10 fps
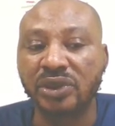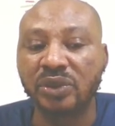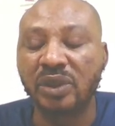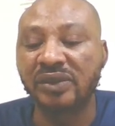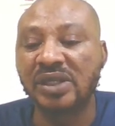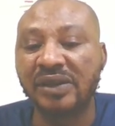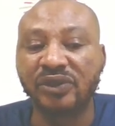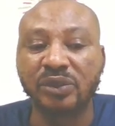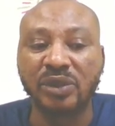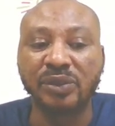So we also have
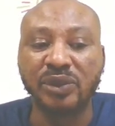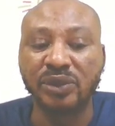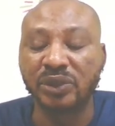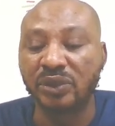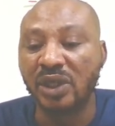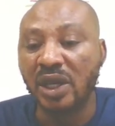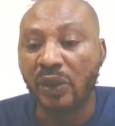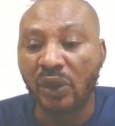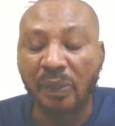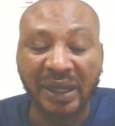to be able to,
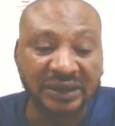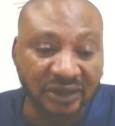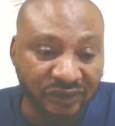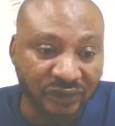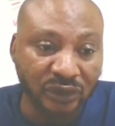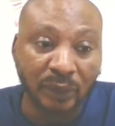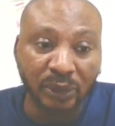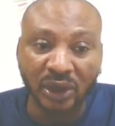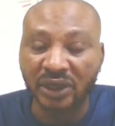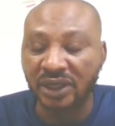your battery is full,
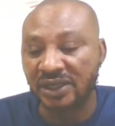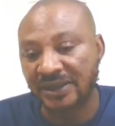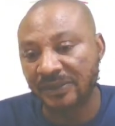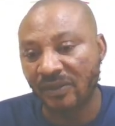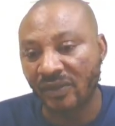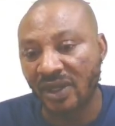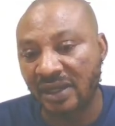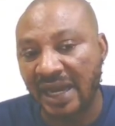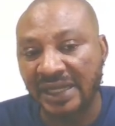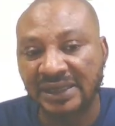unplug it,
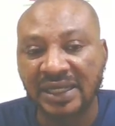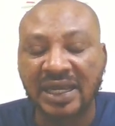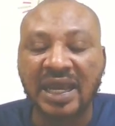right?